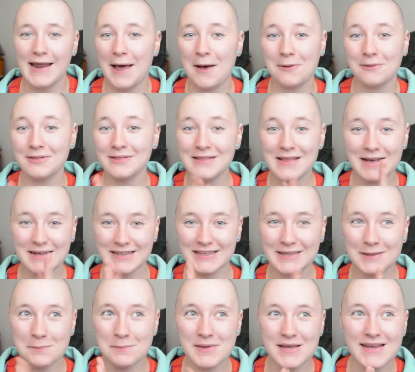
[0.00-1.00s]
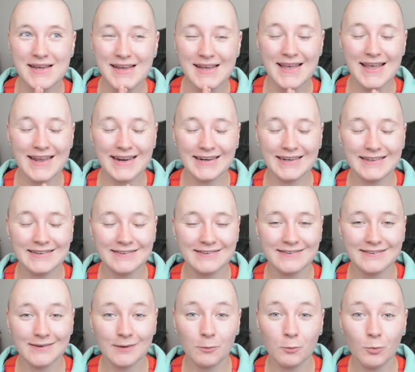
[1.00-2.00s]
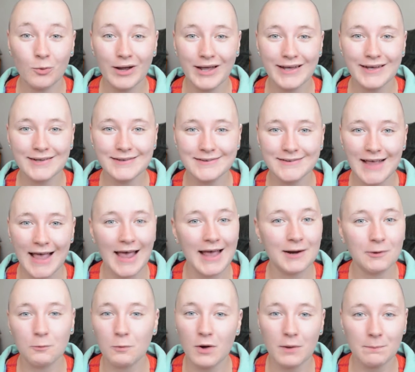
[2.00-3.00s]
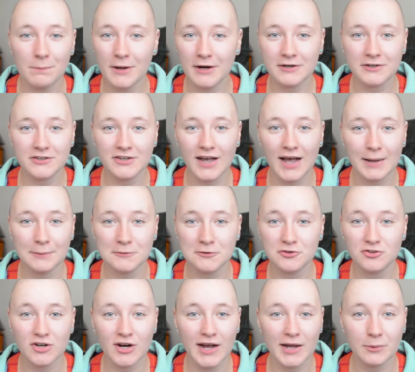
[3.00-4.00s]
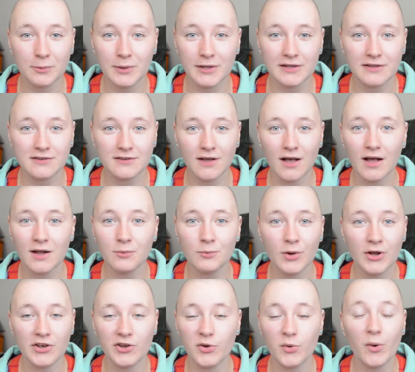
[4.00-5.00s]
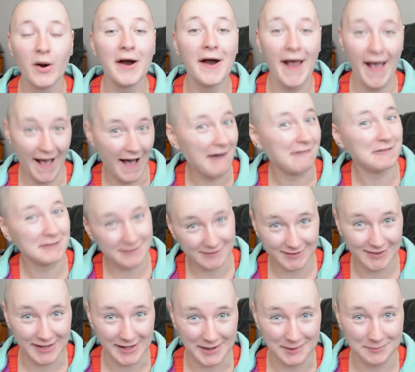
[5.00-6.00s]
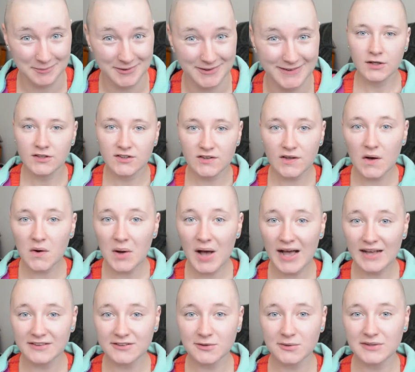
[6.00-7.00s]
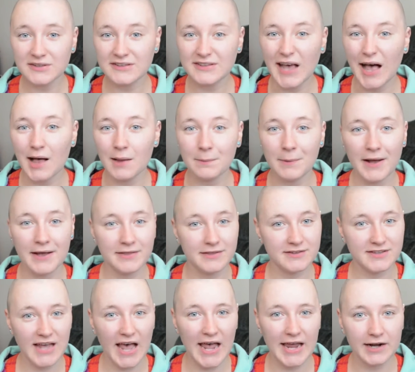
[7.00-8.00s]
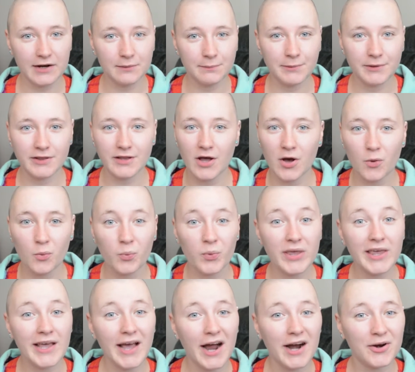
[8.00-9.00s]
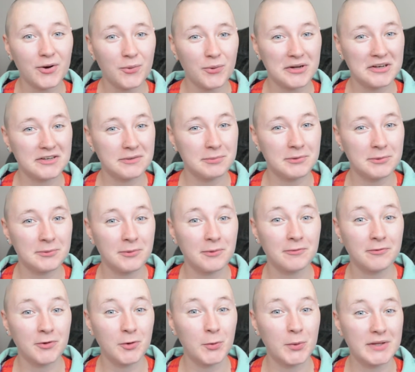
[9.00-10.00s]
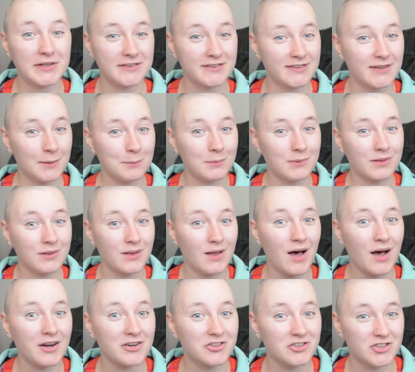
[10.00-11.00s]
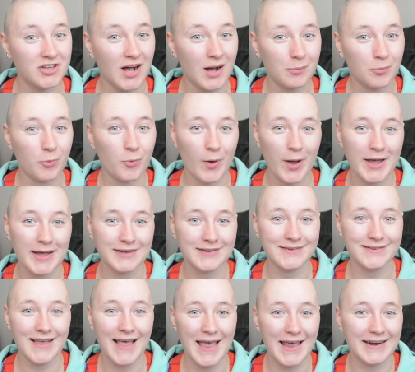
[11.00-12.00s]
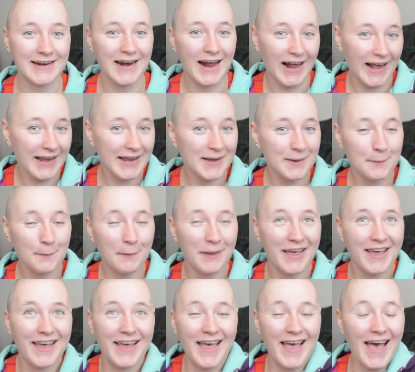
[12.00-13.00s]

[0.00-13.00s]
Now lucky me, it is some wigs, and what better time to try wigs on when you are half asleep. So as you can tell by the title below, we are going to be reviewing some LOCKSHOP wigs, and I am